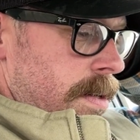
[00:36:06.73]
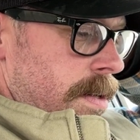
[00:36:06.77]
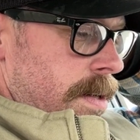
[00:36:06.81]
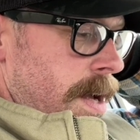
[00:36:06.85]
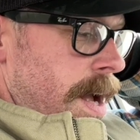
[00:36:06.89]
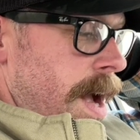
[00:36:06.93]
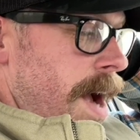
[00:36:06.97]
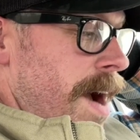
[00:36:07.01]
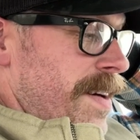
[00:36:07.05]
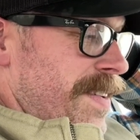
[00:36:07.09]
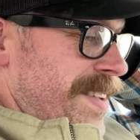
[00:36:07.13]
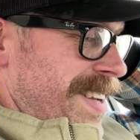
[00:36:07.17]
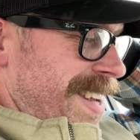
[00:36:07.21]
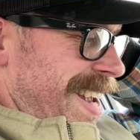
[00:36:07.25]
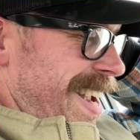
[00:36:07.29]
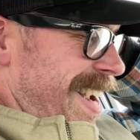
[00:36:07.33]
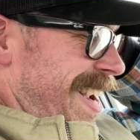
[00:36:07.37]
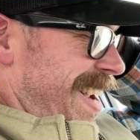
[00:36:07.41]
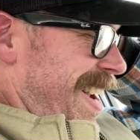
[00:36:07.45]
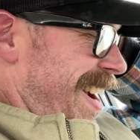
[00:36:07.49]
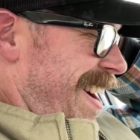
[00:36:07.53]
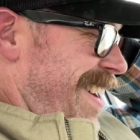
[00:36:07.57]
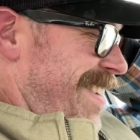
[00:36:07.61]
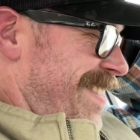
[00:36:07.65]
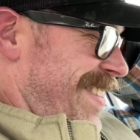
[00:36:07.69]
How
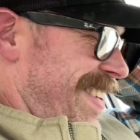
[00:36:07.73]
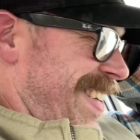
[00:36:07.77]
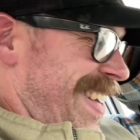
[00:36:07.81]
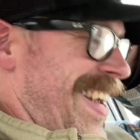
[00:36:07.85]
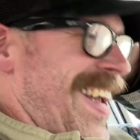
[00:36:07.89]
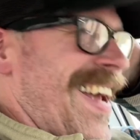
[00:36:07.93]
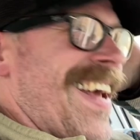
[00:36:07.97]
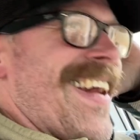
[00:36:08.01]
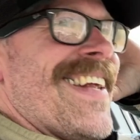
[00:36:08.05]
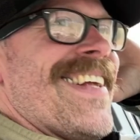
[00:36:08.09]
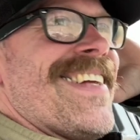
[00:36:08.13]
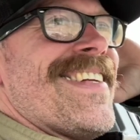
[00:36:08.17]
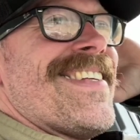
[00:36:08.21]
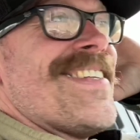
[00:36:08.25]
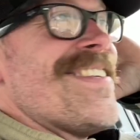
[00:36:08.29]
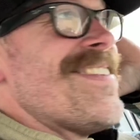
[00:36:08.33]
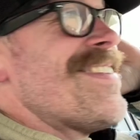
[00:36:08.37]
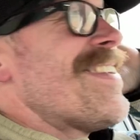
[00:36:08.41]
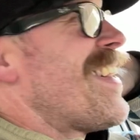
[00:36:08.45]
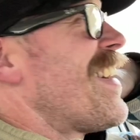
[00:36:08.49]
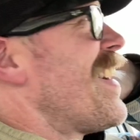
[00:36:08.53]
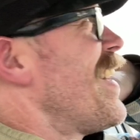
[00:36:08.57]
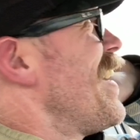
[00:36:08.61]
can it do it?